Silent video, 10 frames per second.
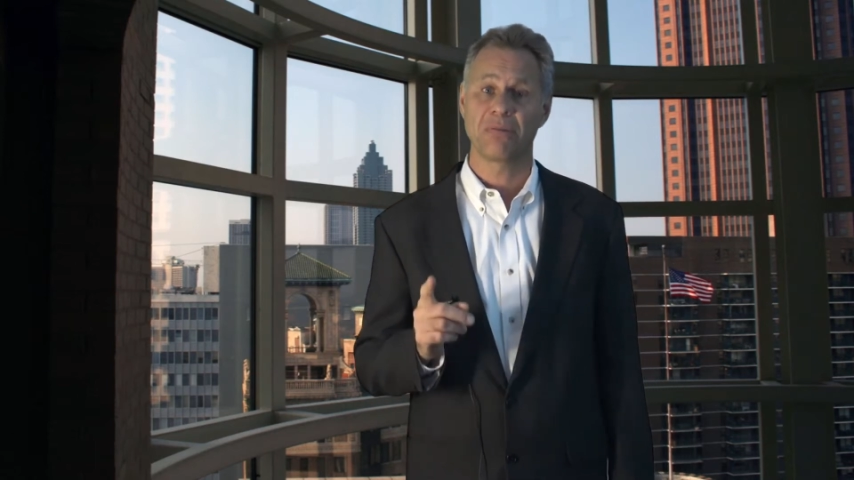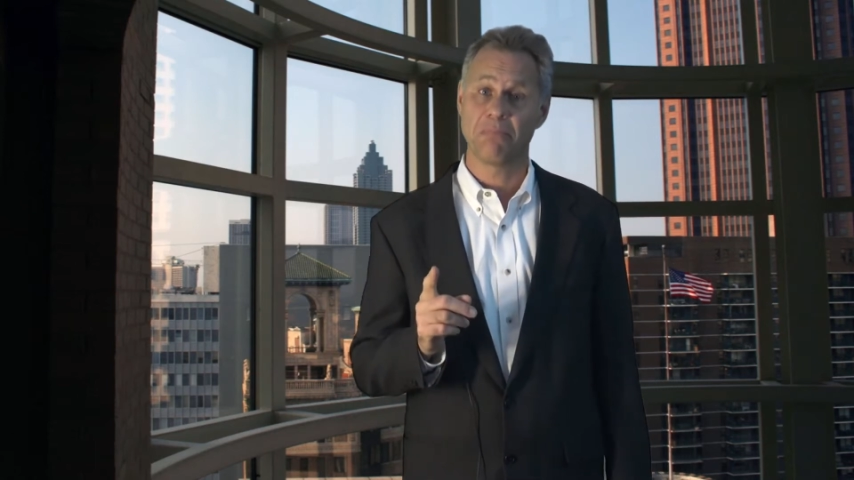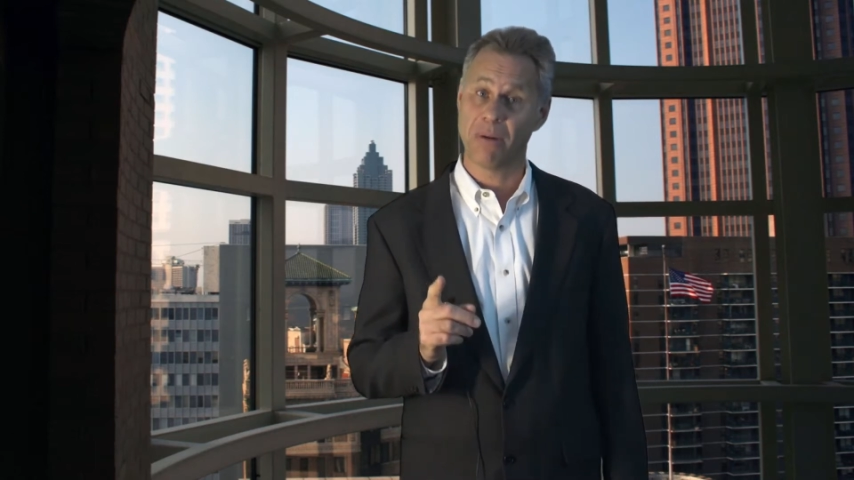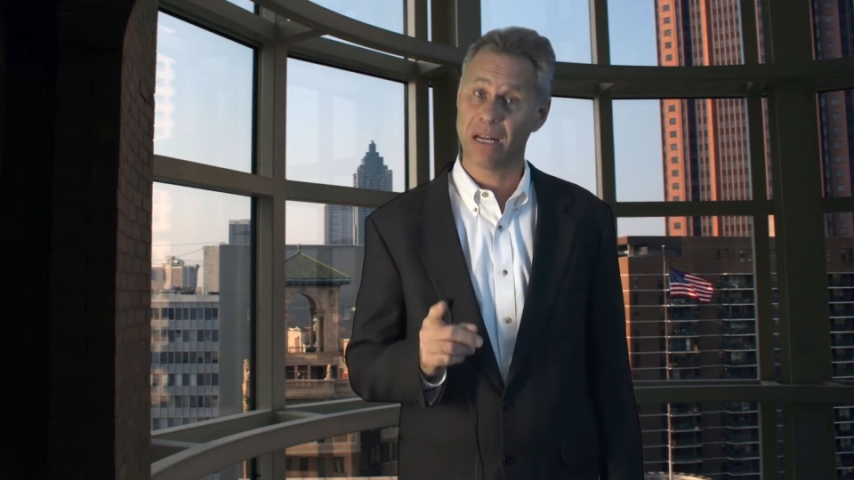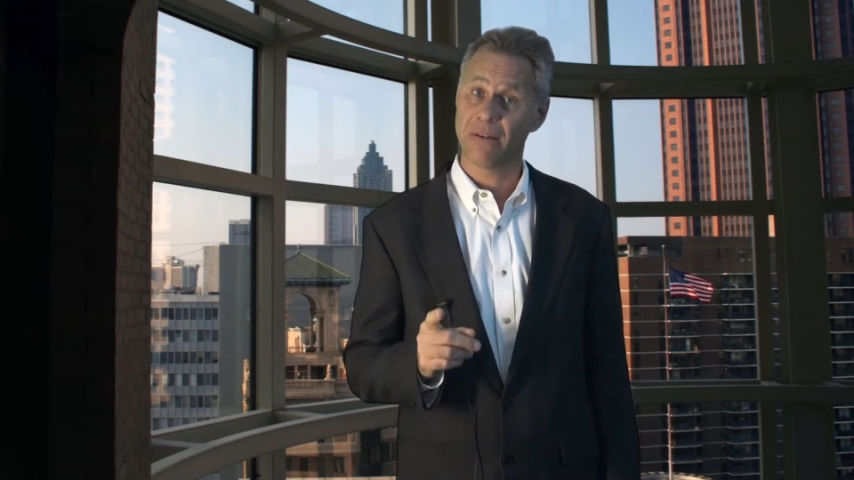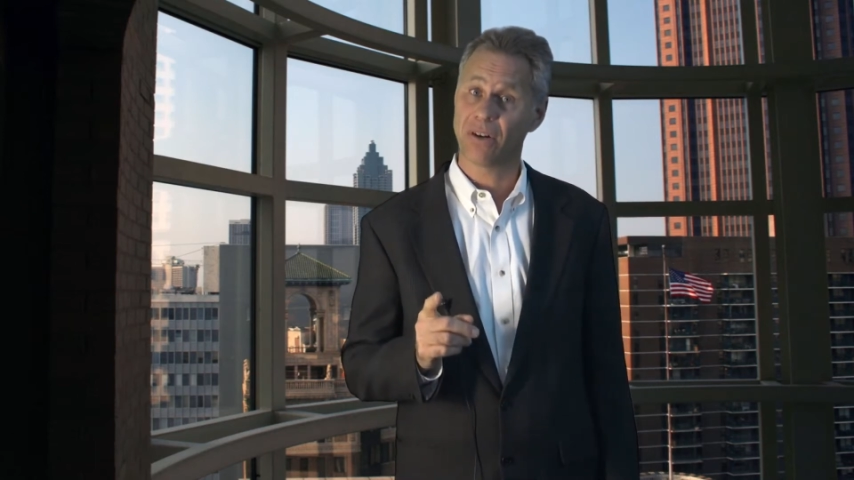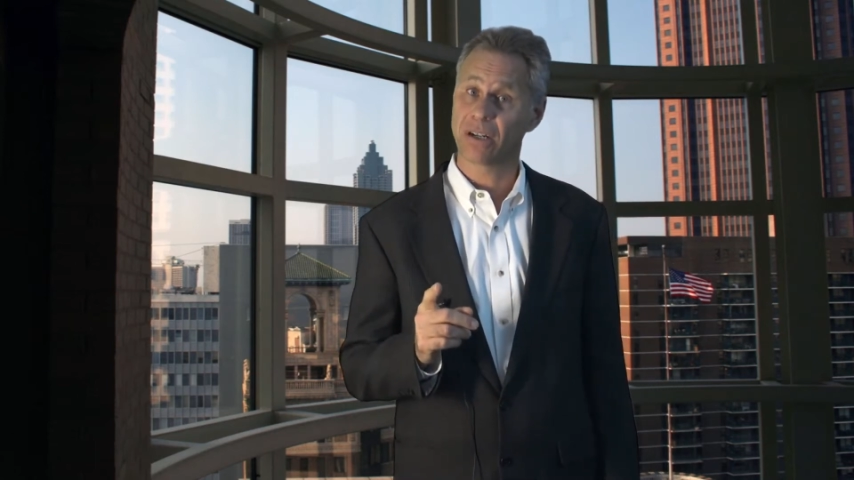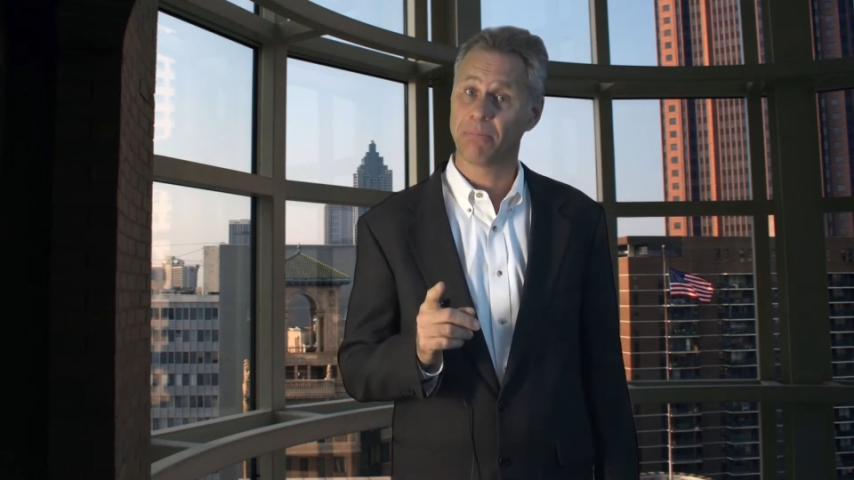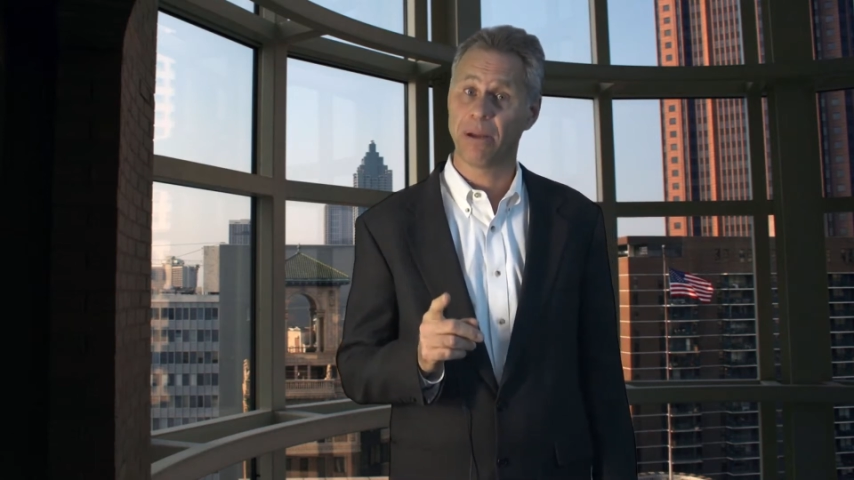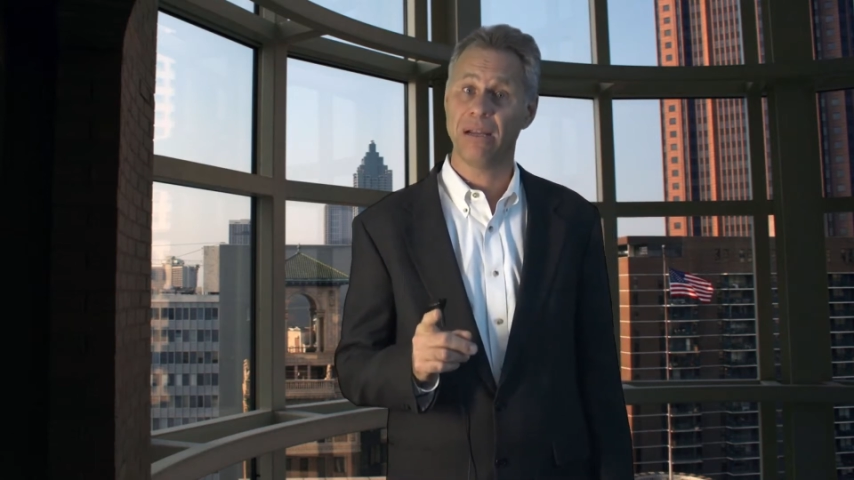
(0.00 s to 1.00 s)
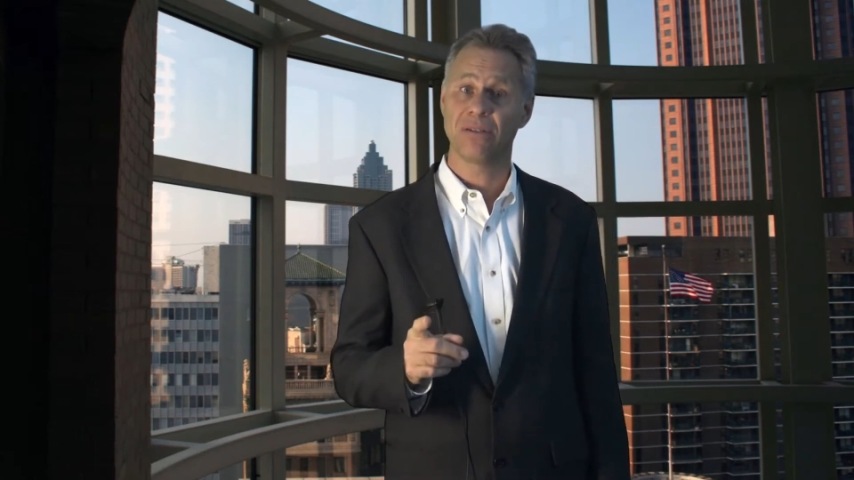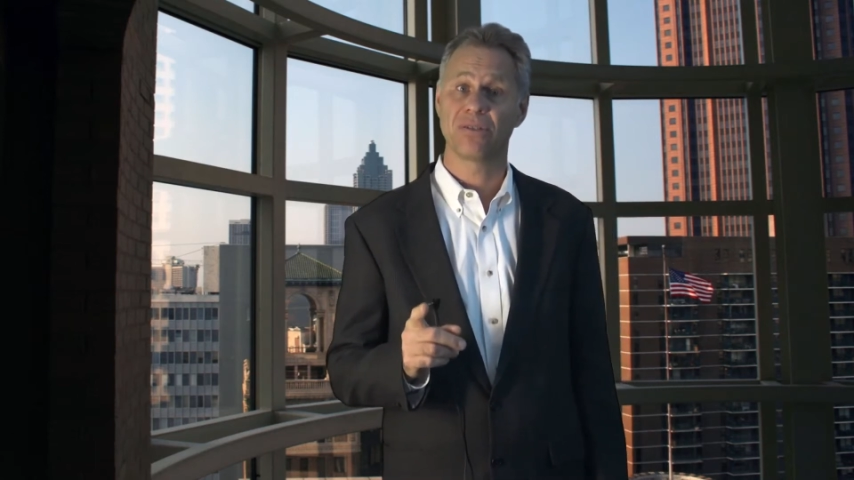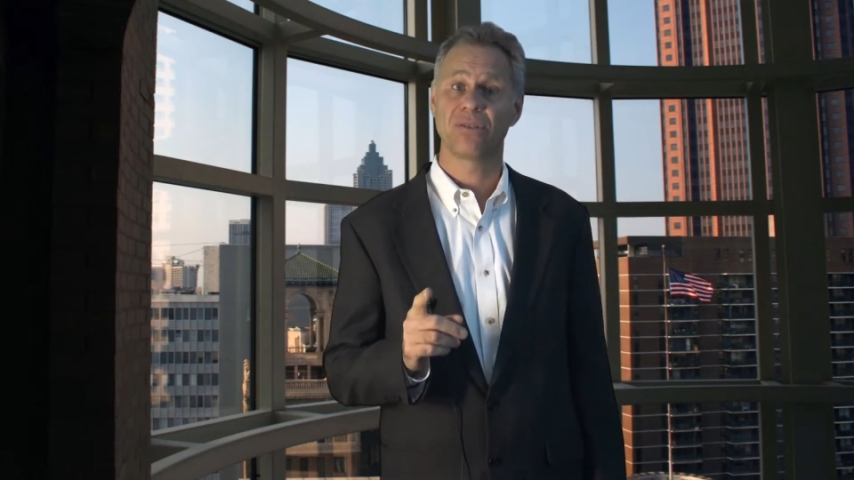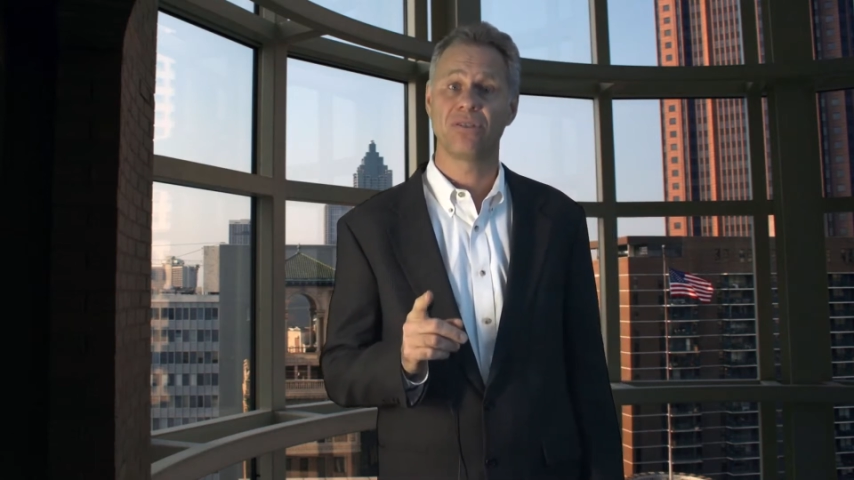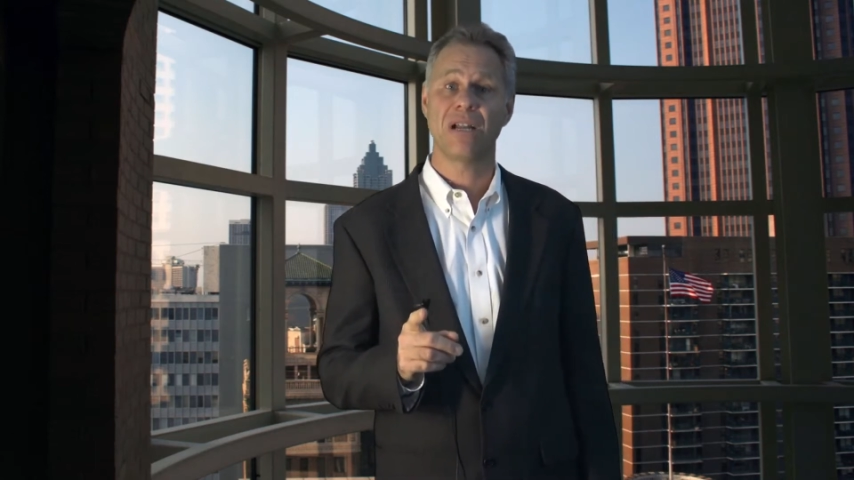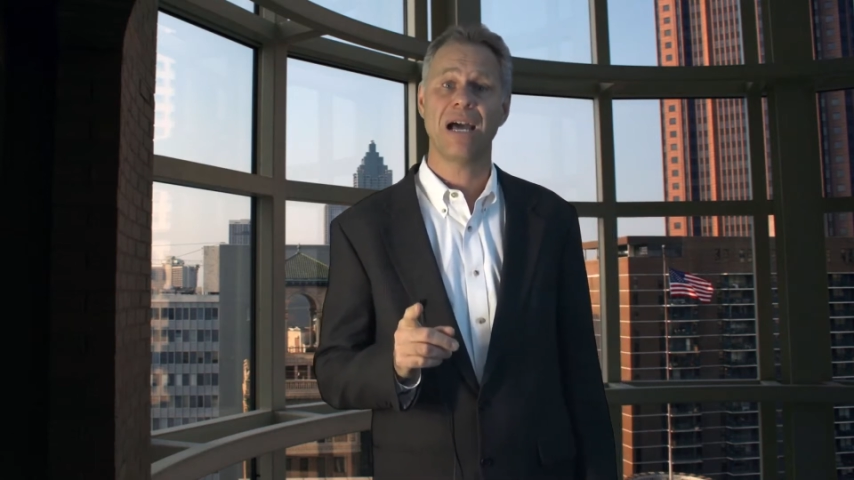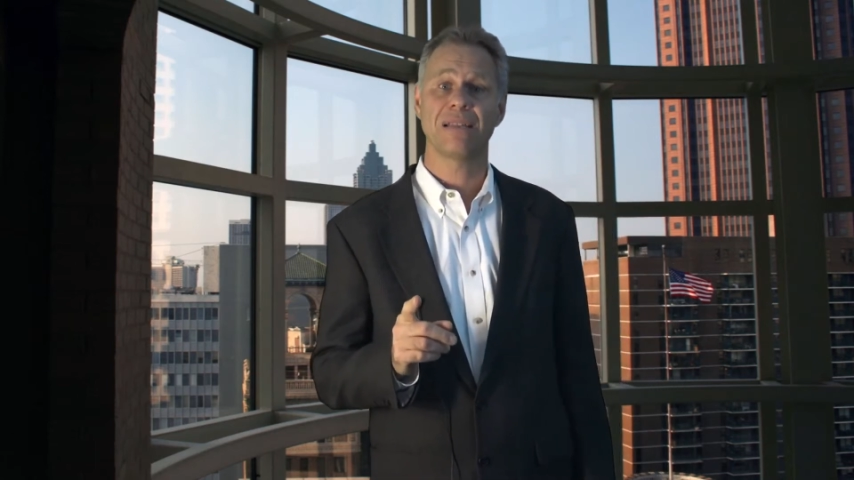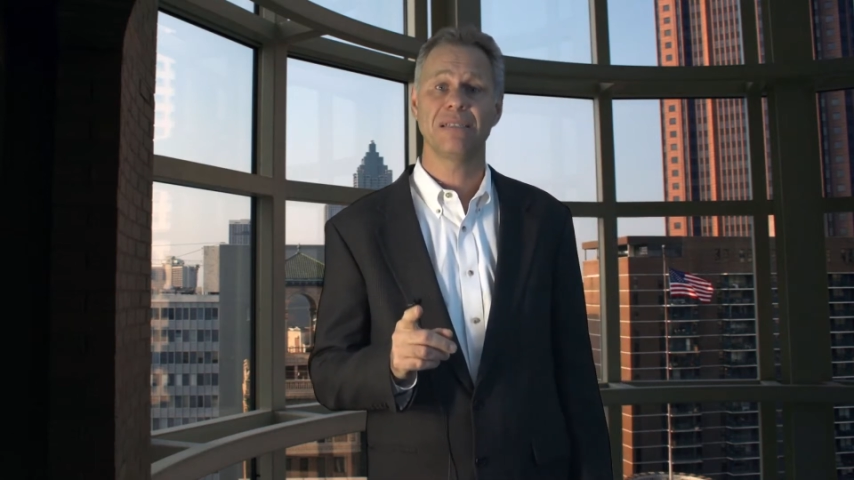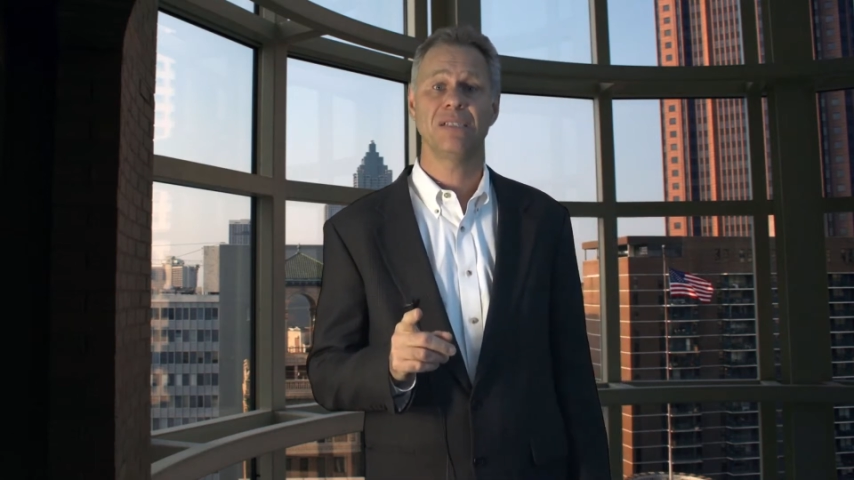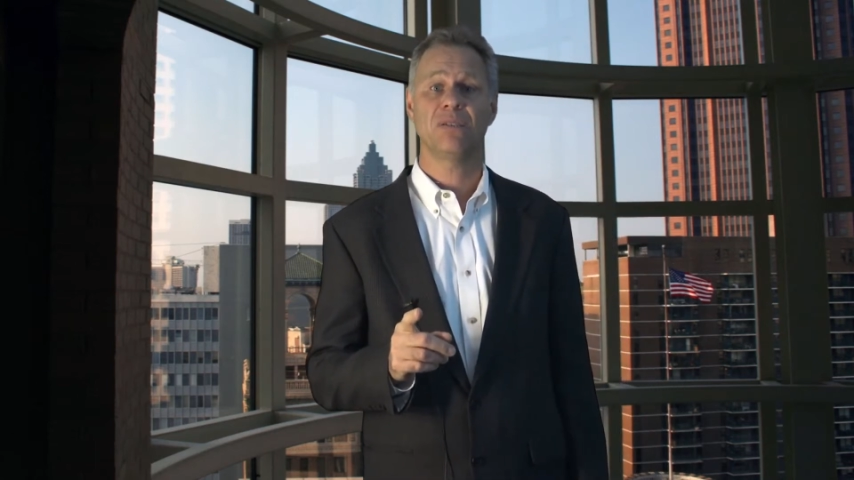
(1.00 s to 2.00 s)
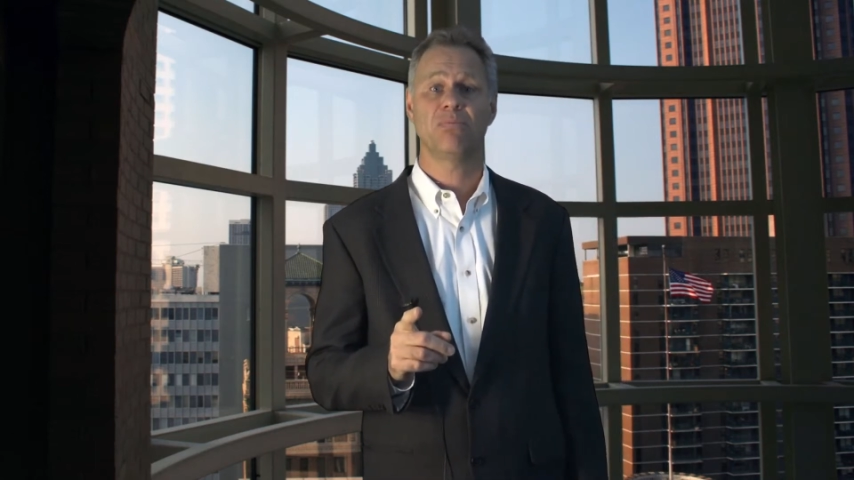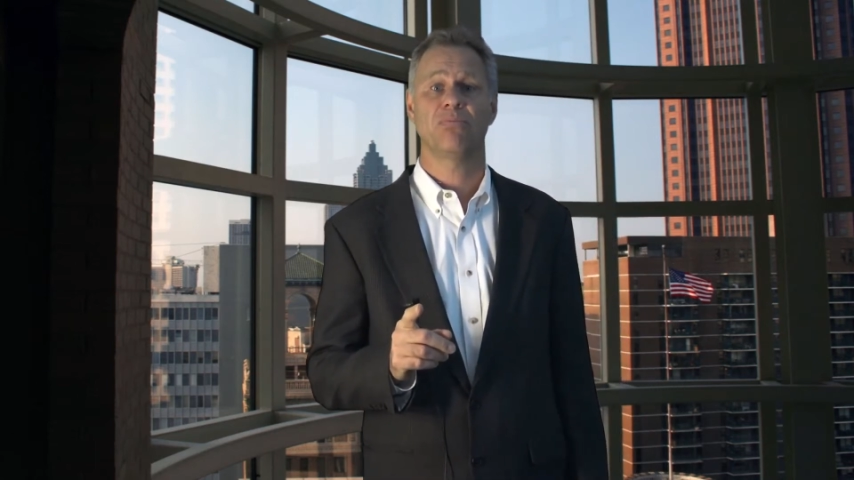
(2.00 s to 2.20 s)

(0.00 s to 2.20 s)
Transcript: many of our competitors do not list